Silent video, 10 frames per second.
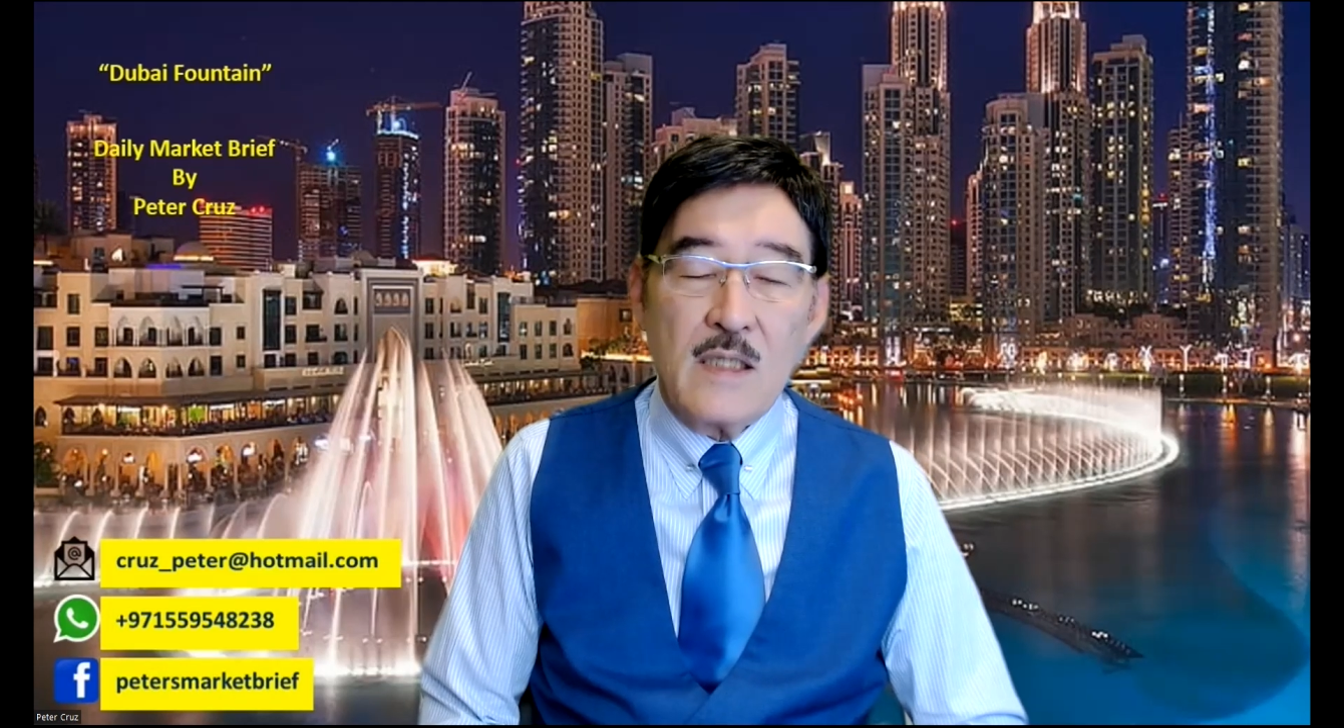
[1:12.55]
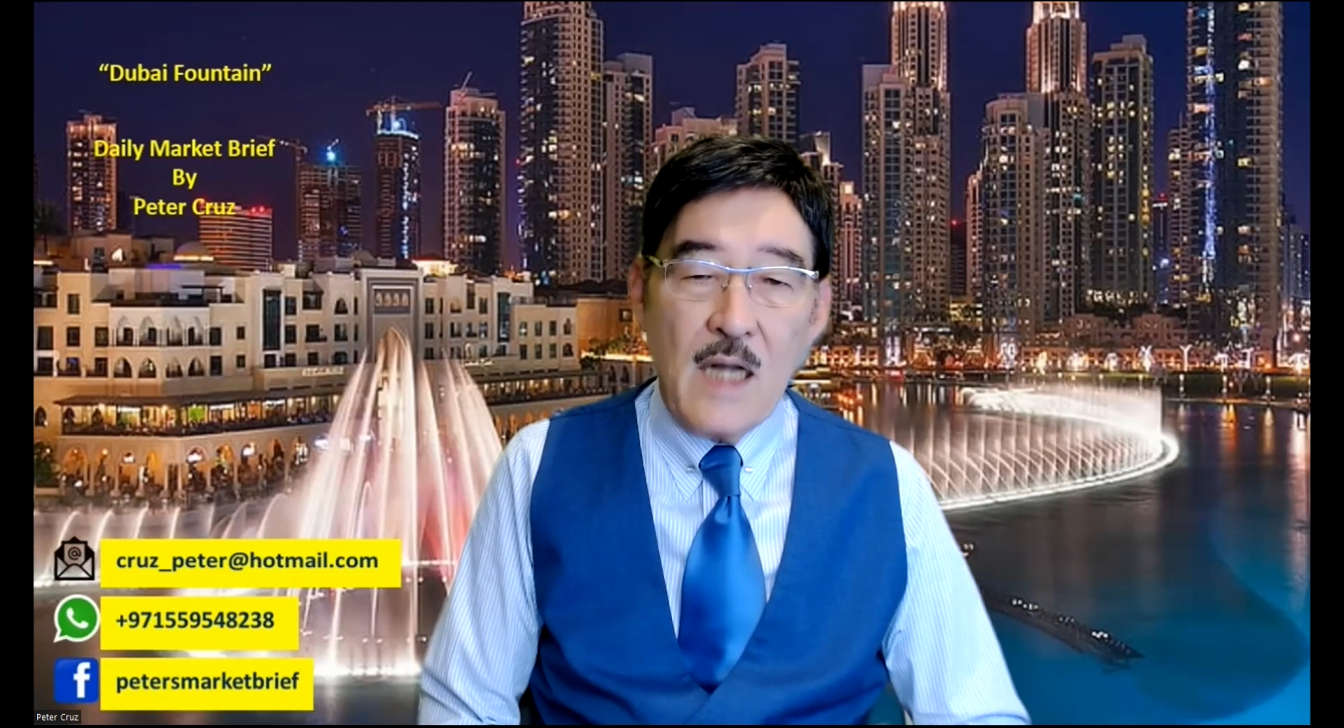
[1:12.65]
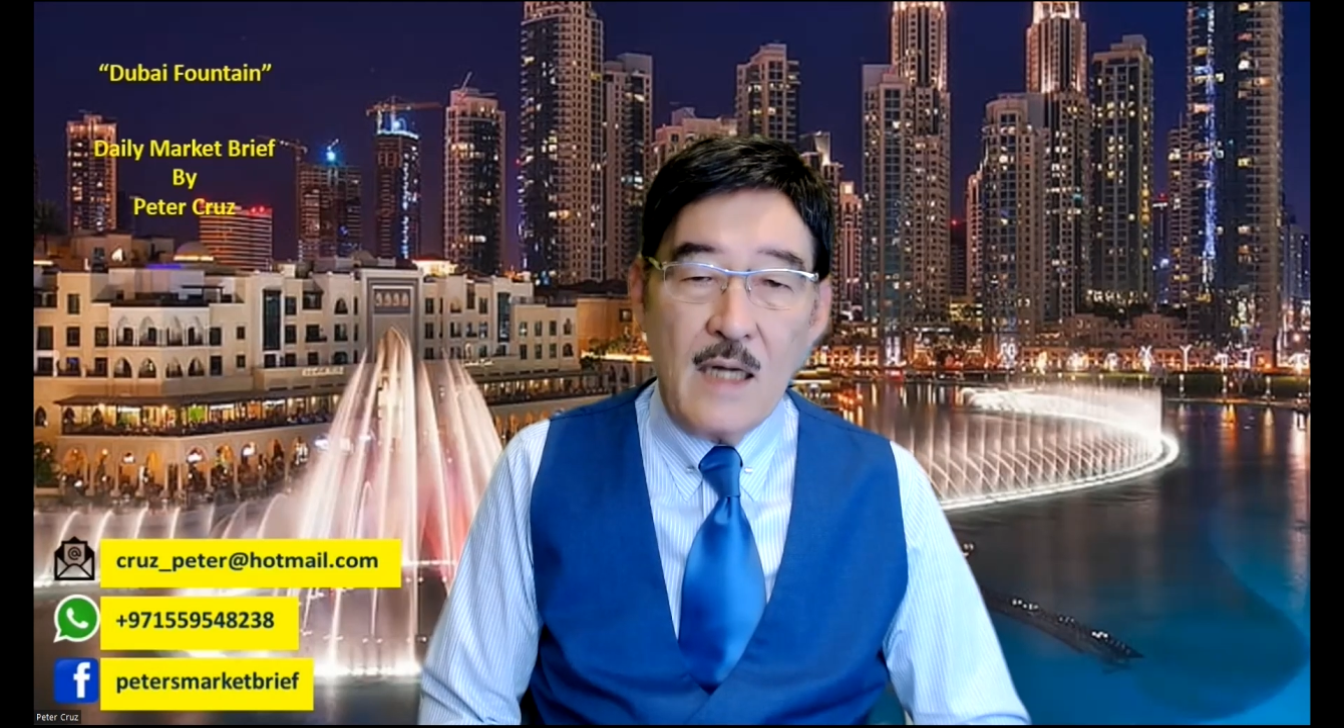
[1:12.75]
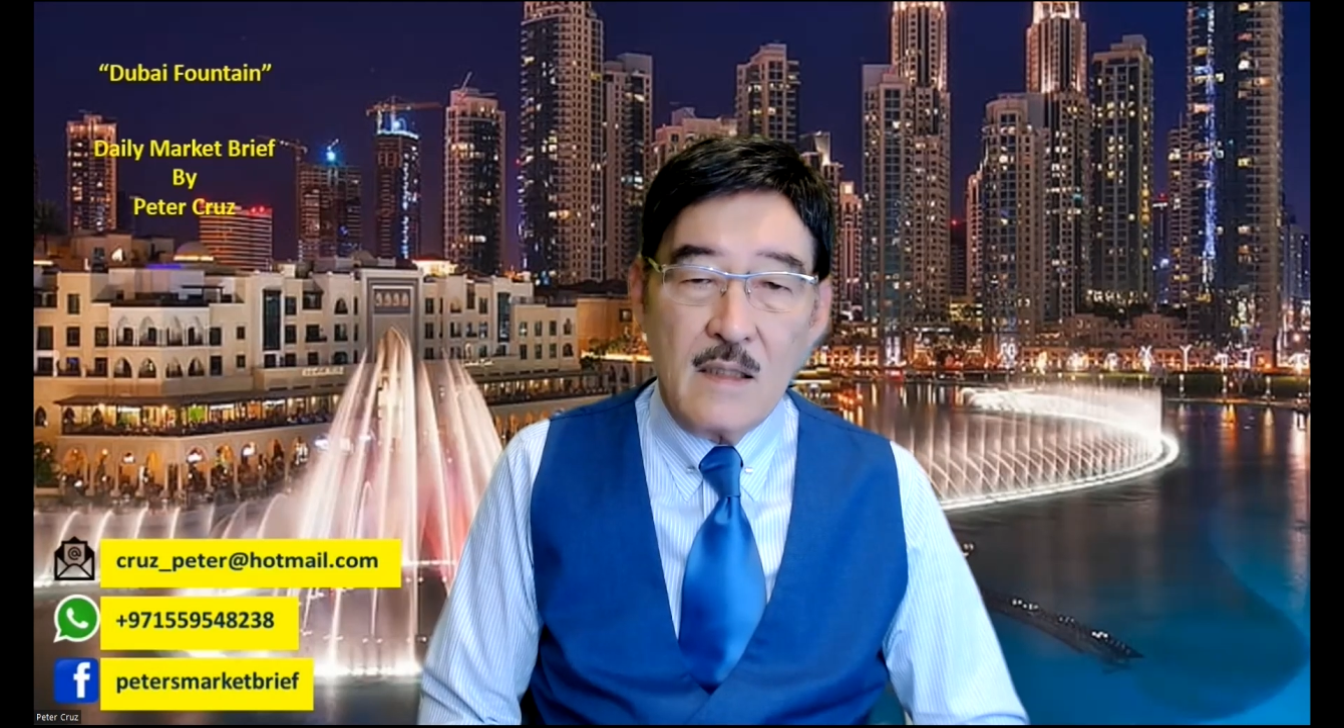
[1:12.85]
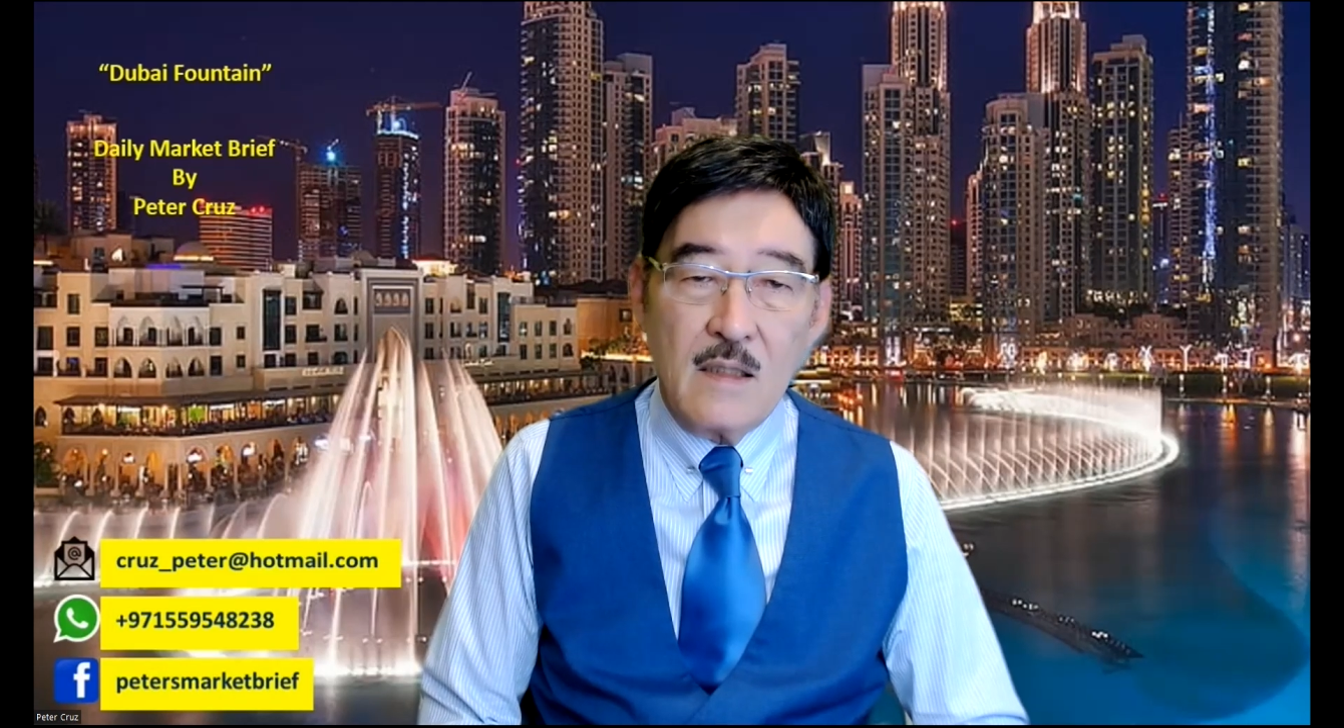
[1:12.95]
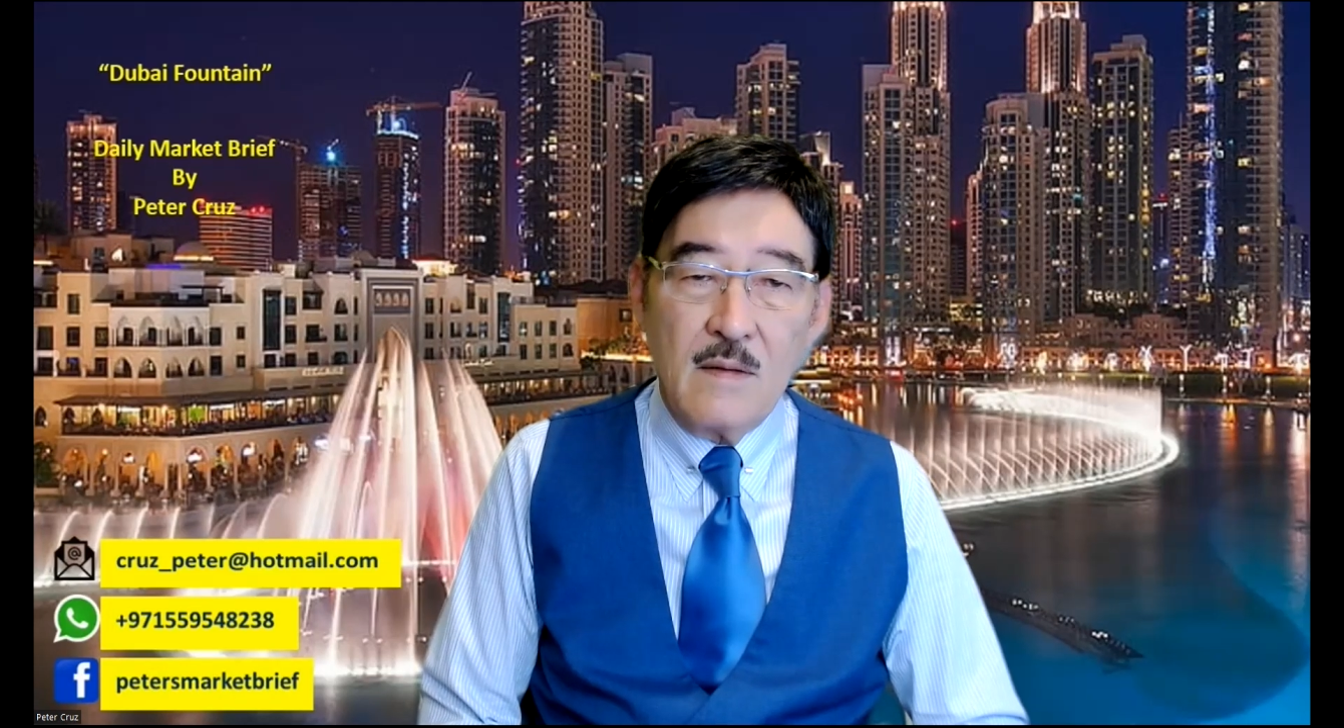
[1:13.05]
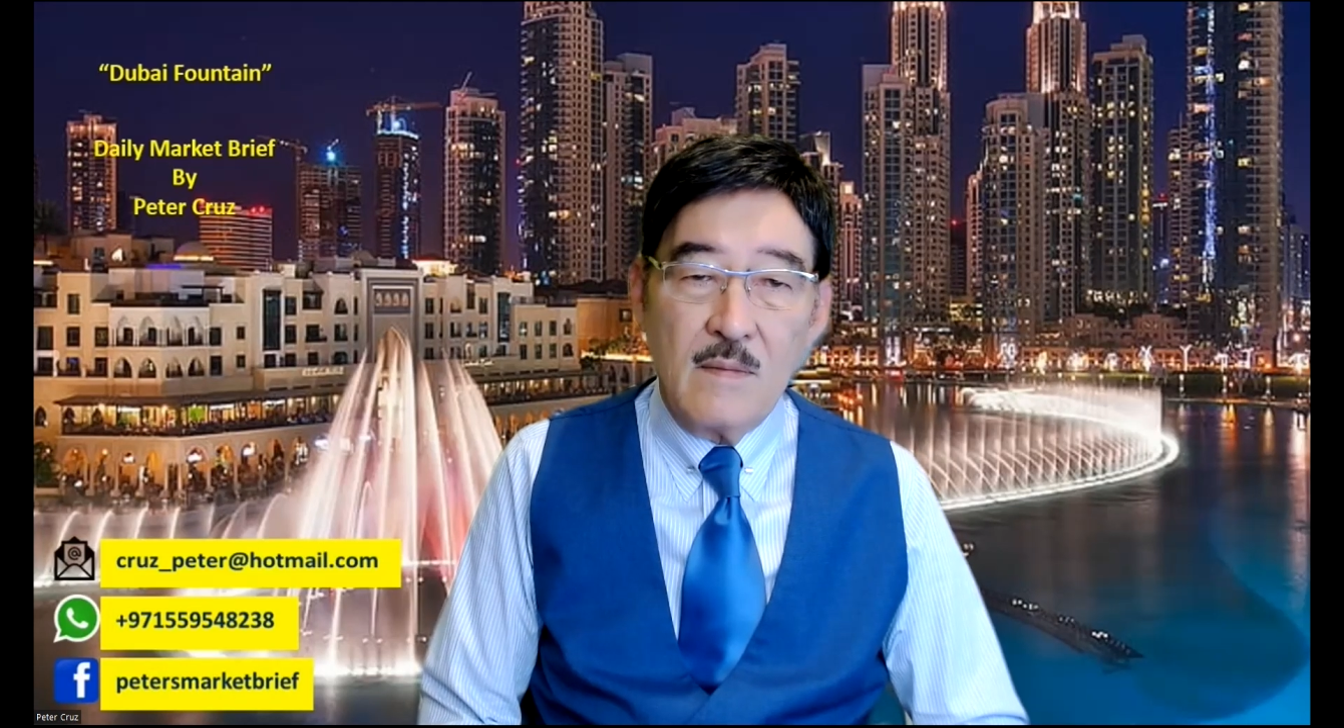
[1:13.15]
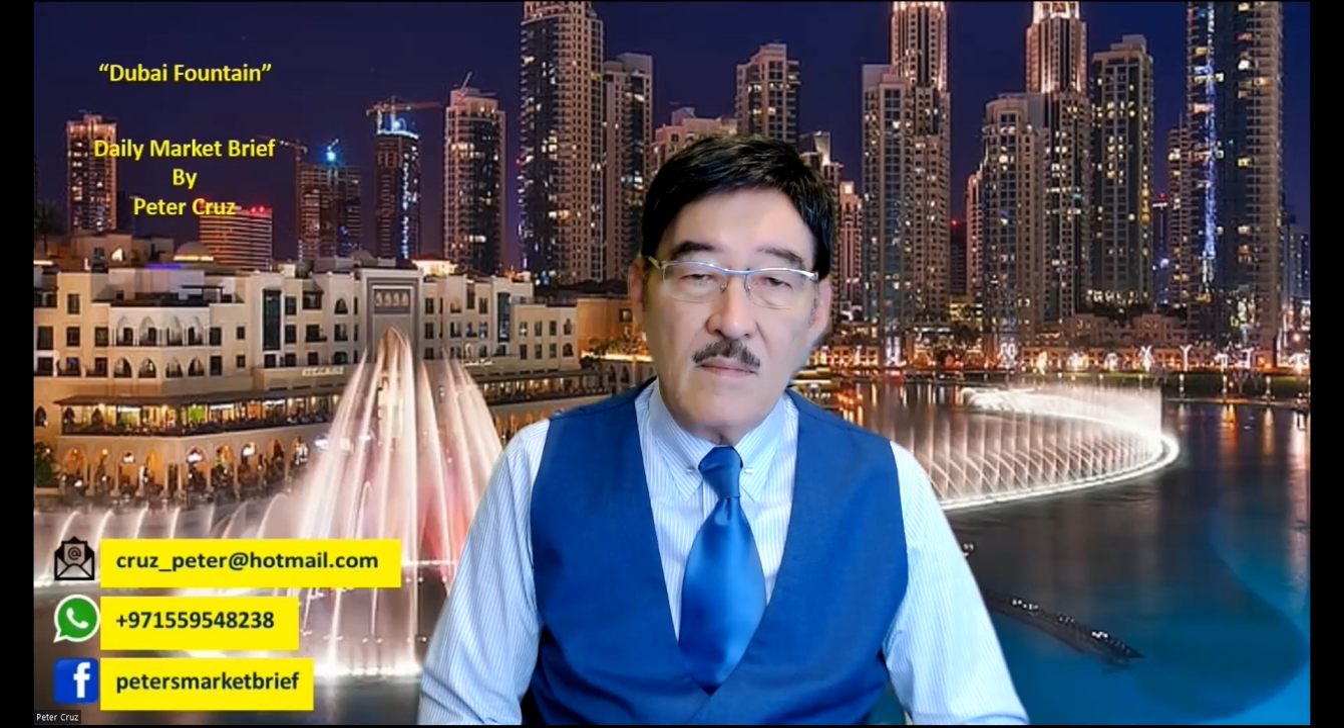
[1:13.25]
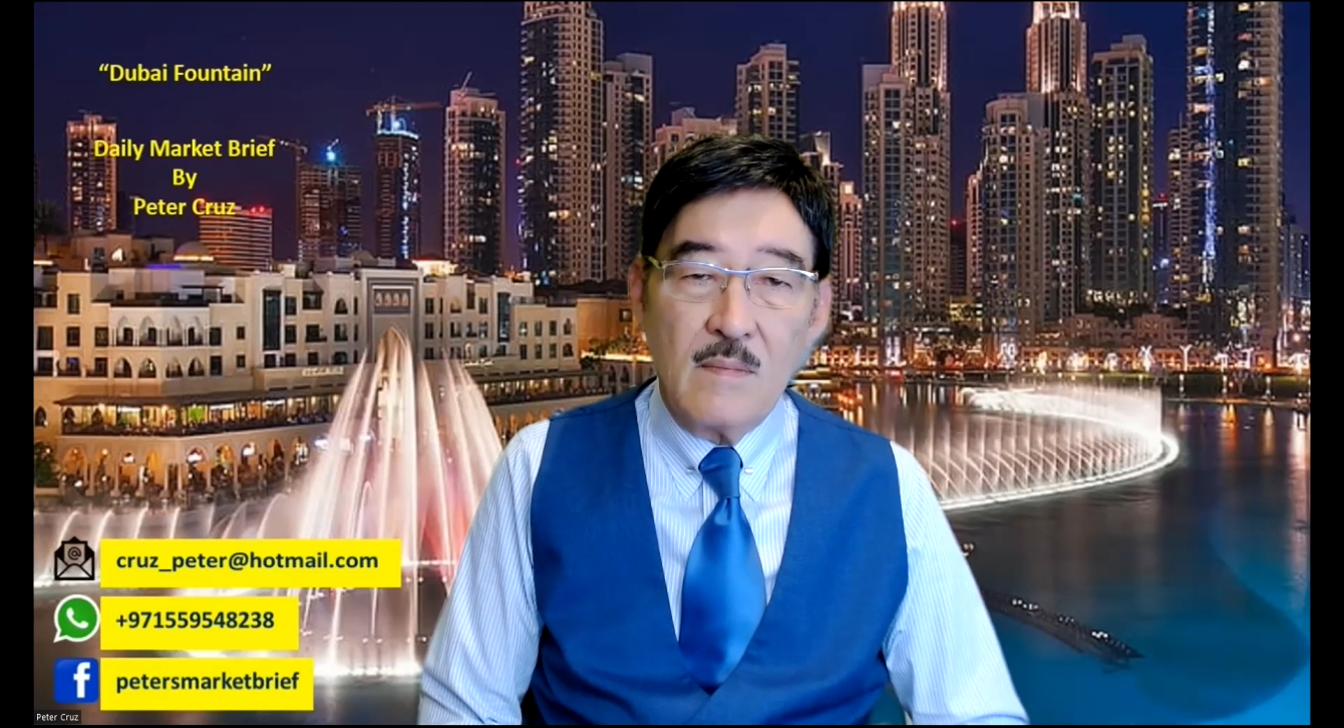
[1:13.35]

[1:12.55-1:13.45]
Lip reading: starts.